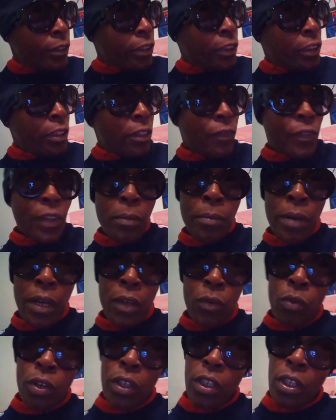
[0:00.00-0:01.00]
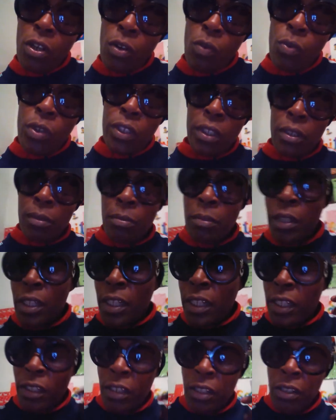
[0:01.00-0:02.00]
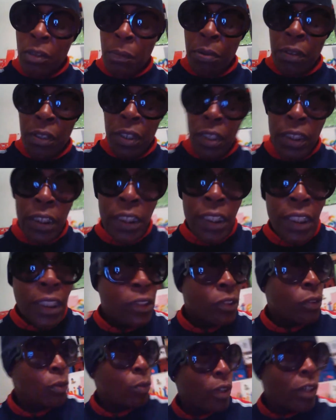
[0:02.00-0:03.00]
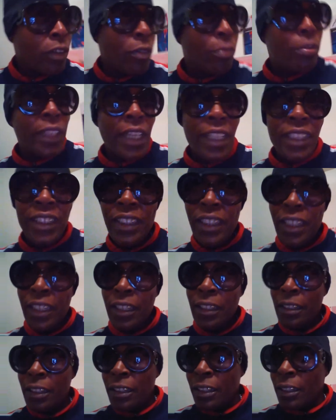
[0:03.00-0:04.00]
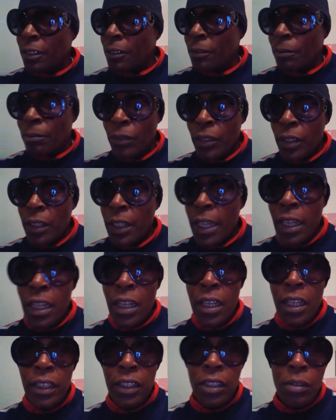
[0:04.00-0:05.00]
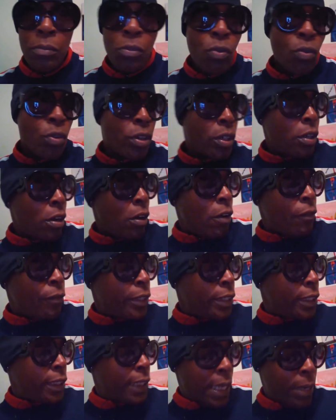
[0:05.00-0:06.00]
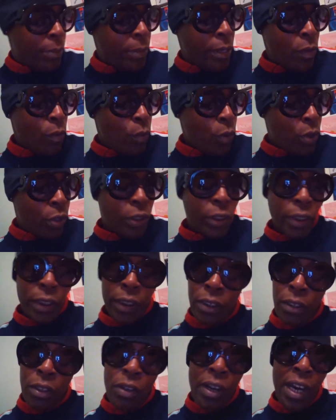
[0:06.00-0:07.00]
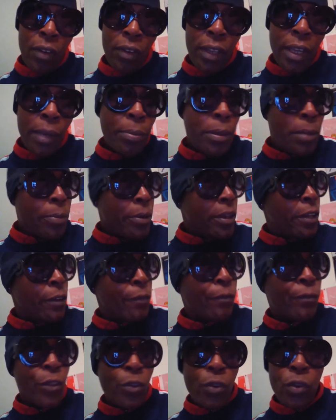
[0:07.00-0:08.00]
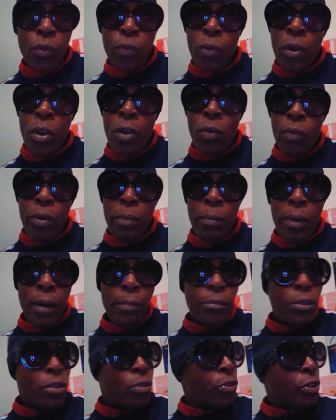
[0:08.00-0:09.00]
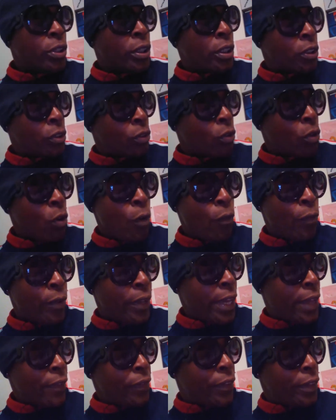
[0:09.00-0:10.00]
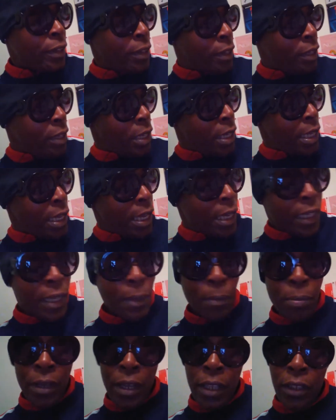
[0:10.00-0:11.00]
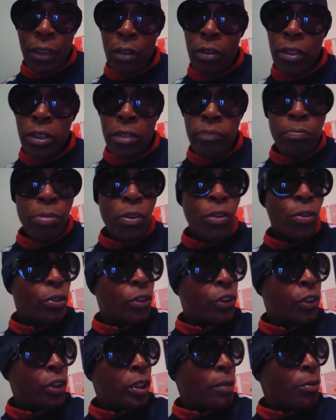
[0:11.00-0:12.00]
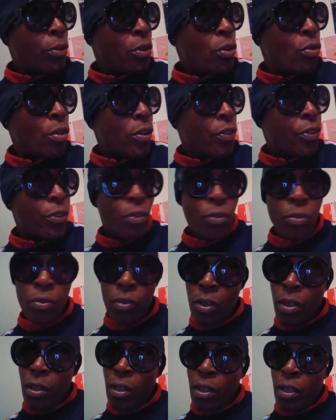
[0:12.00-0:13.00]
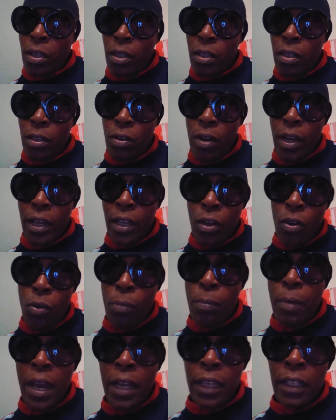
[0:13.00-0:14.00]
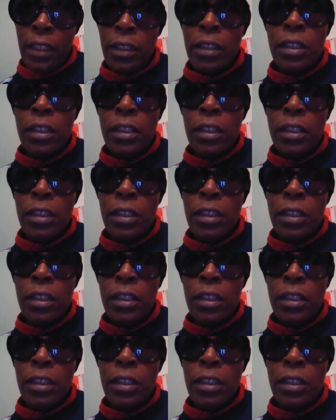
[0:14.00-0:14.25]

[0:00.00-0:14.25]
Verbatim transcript: and stuff. Everybody want to go with them earplug things or whatever, but that shit, they can cut them on and off anytime they want. And, you know, I don't like people interfering with my music, so hopefully after I get past all this bullshit I'm going through, you know, I can go back